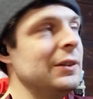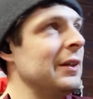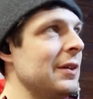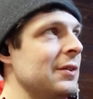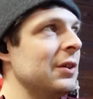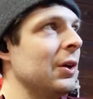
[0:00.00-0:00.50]

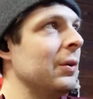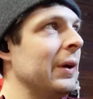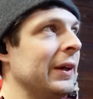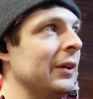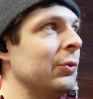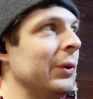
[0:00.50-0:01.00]
does go,
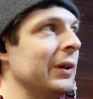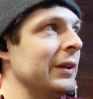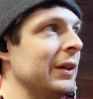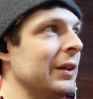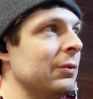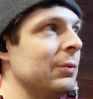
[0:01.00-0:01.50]
I can
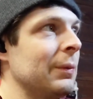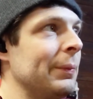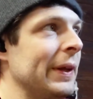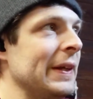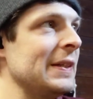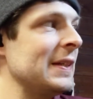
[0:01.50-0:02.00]
quickly
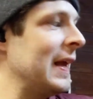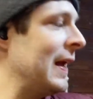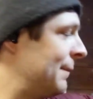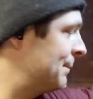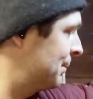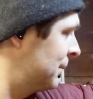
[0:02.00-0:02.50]
replace
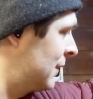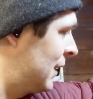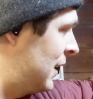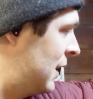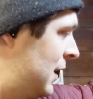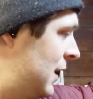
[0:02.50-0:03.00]
that.
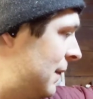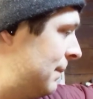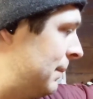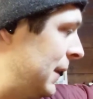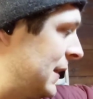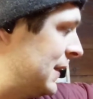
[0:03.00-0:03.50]

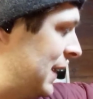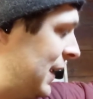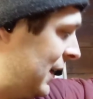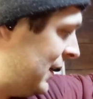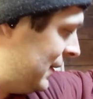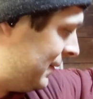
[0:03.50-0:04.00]
But
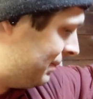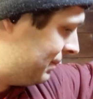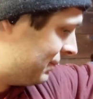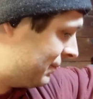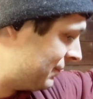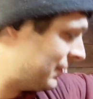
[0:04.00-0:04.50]

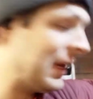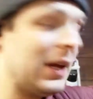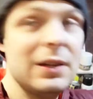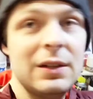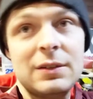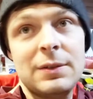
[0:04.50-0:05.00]

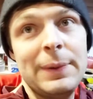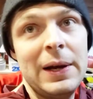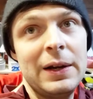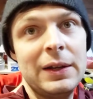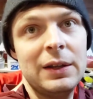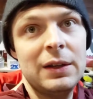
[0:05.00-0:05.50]
yeah, that's
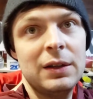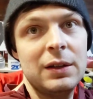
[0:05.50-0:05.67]
about it.